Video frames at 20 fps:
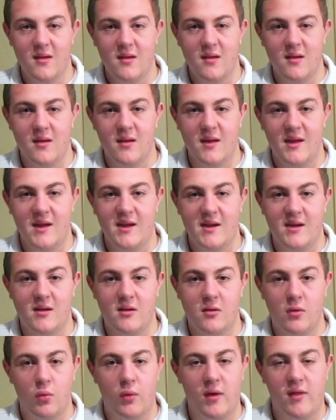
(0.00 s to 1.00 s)

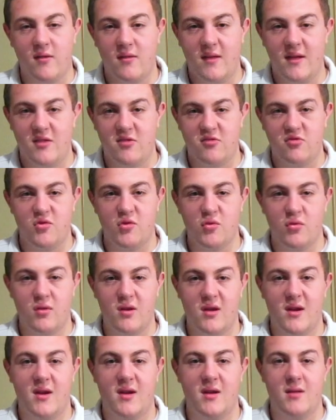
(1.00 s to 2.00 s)
Now, whether that's true or
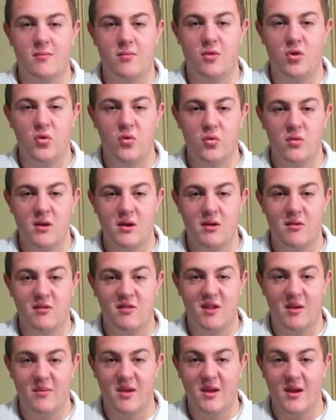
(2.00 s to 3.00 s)
not, who knows?
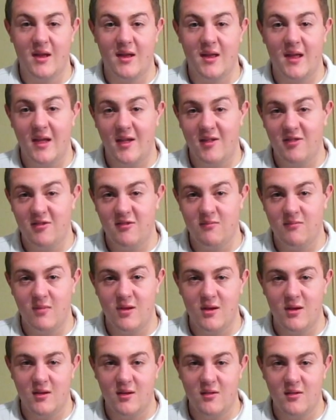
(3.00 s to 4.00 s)
I mean, I guess
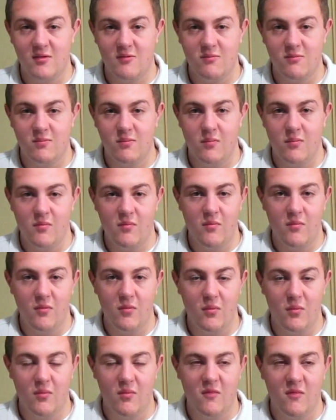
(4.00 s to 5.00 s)
it is
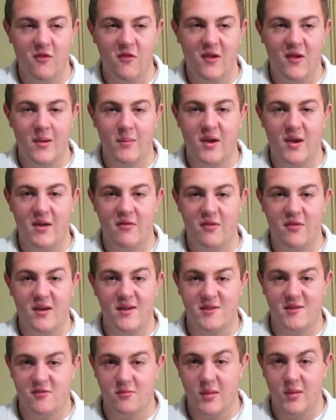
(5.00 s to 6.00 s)
by
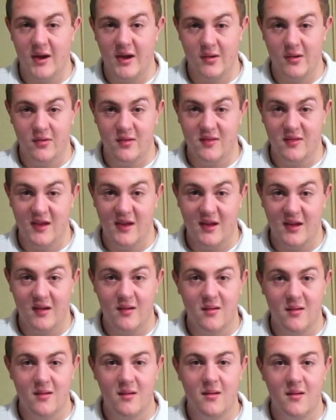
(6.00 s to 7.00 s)
Pfizer BioNTech,
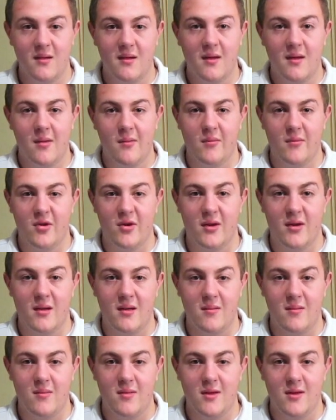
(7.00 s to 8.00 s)

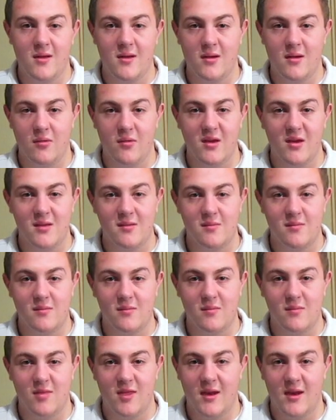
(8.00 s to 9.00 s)
but then
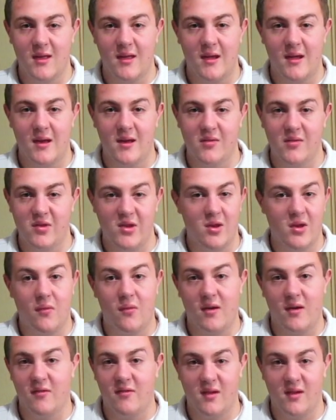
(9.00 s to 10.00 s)
again, if you don't
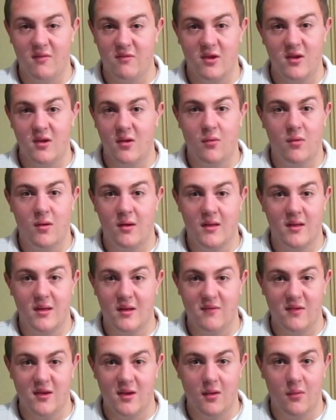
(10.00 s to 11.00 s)
want
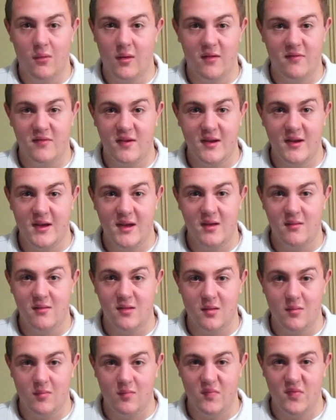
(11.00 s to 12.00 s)
to find out,
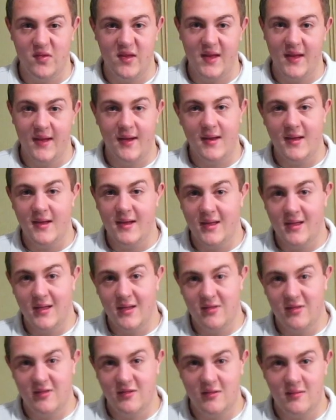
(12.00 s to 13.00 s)
don't take it, I
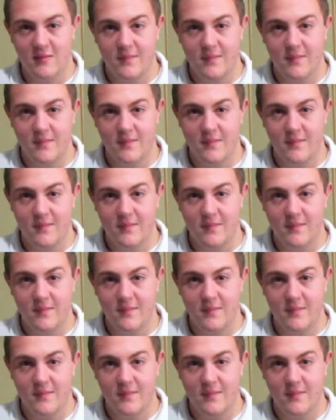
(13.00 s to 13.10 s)
guess.